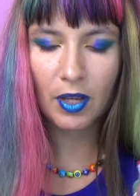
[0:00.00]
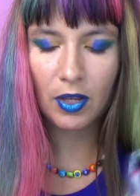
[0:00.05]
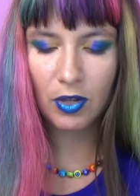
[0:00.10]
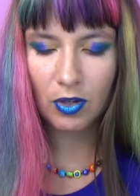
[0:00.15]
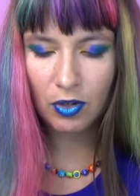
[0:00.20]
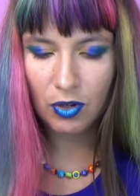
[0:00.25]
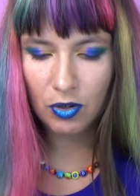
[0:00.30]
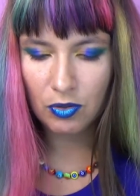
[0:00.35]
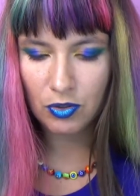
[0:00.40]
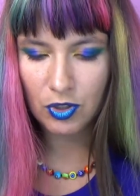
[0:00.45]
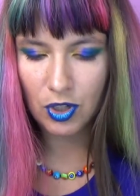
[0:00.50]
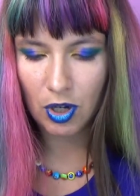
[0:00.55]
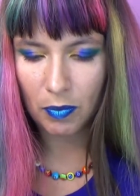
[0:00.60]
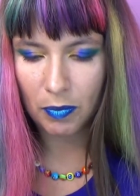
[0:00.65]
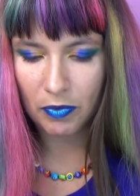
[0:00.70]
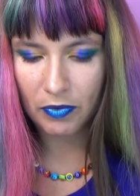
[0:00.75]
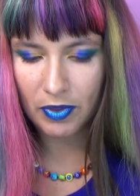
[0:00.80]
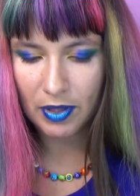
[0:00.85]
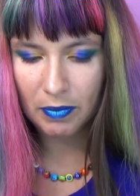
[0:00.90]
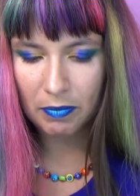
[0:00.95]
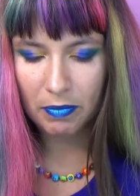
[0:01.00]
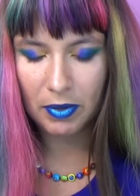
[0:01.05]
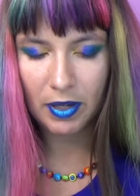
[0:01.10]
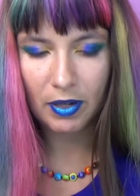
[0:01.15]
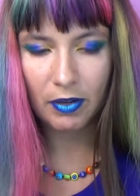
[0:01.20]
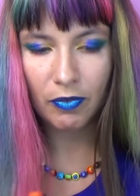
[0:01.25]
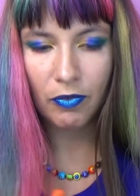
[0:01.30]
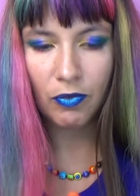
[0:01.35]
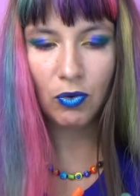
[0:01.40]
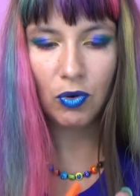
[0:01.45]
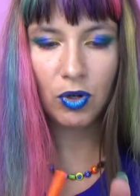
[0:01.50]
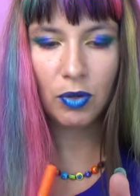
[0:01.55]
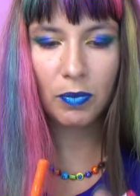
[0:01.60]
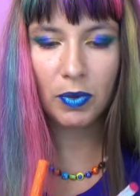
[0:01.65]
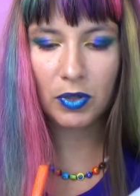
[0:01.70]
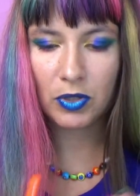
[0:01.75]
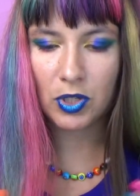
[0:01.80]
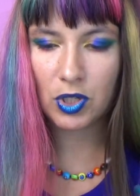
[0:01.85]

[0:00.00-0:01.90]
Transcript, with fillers: you know, on top of them being affordable.